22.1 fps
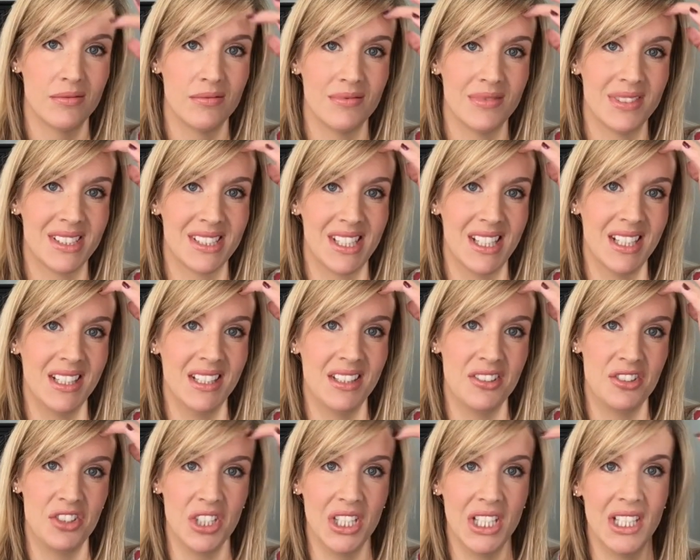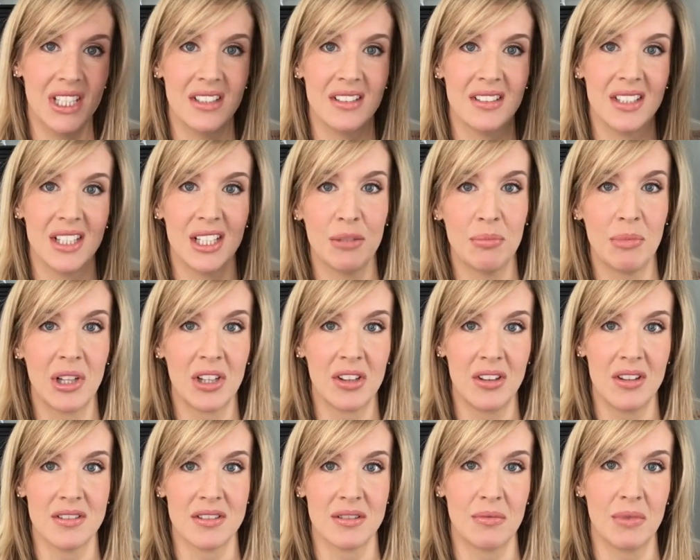skinny jean in my
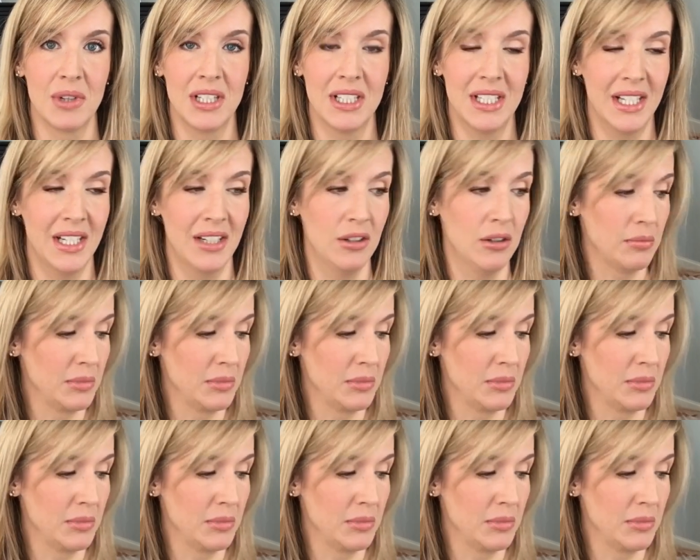closet right now.